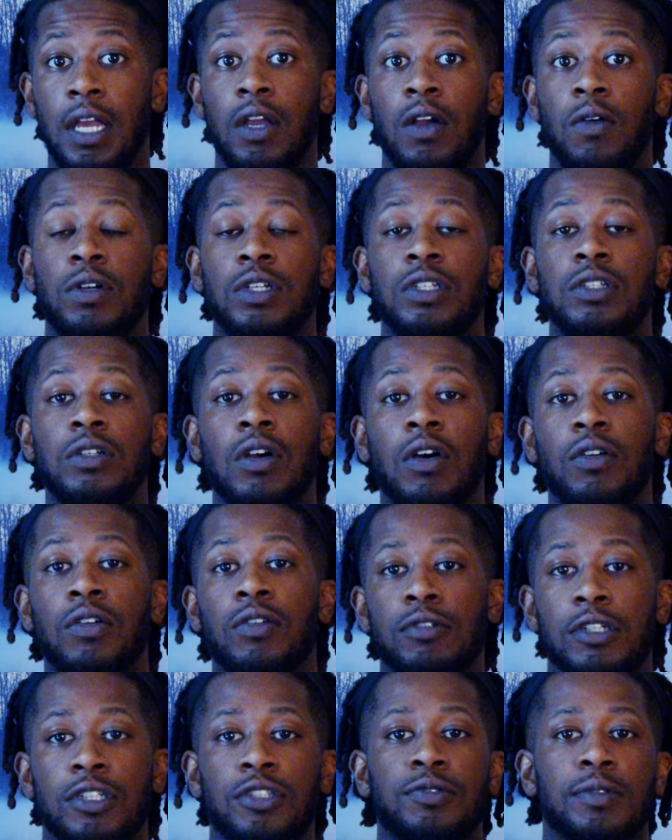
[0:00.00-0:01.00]
When you go to a
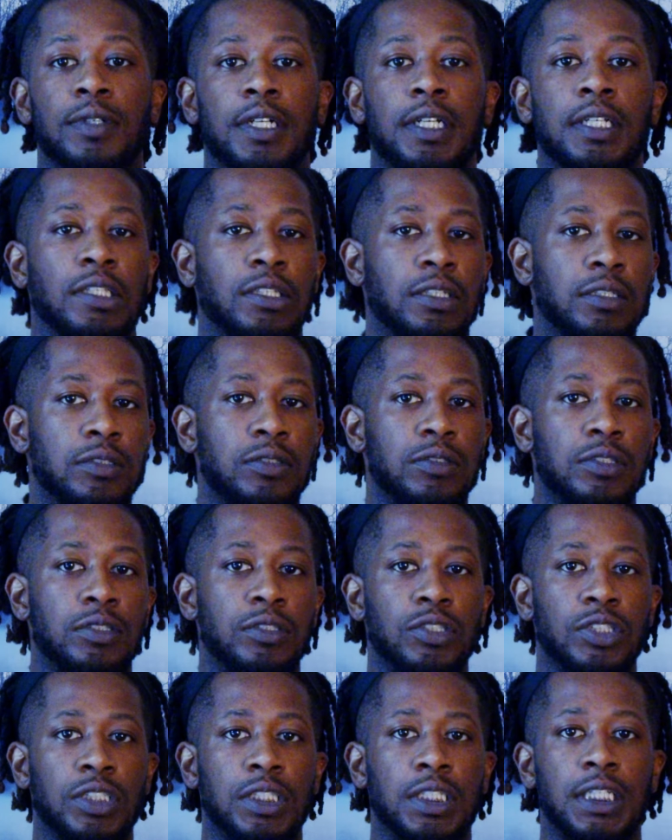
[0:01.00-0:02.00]
restaurant, you
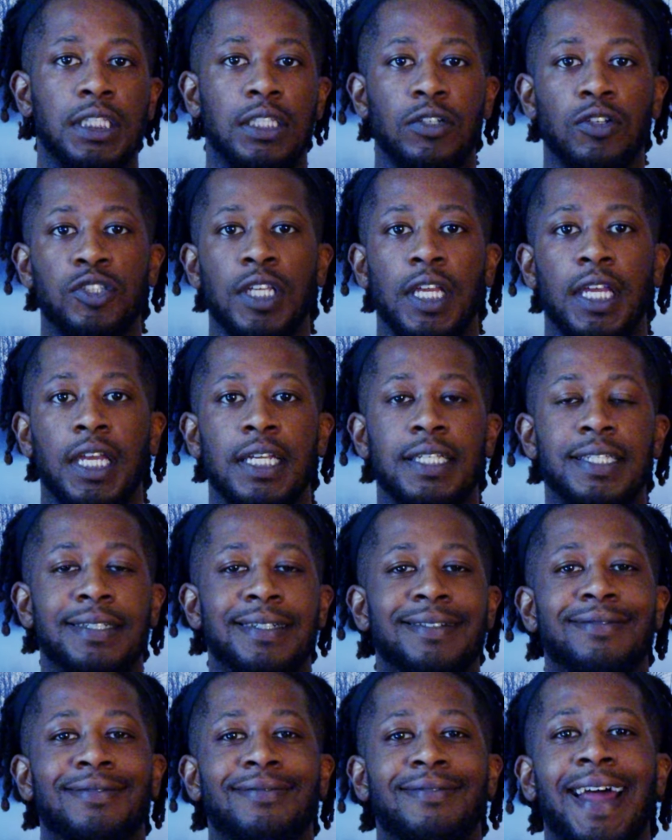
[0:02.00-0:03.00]
usually get those eggs and
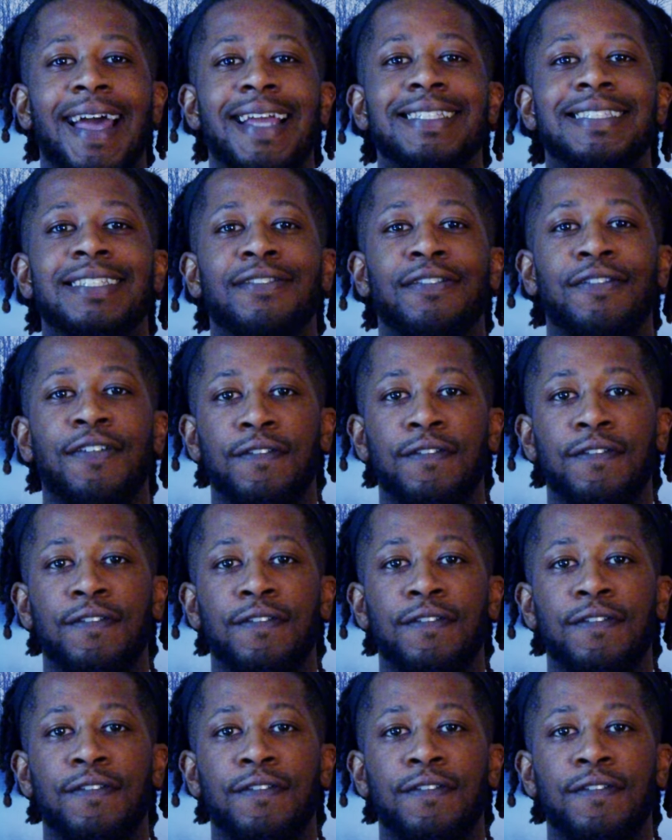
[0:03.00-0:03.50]
they're nice and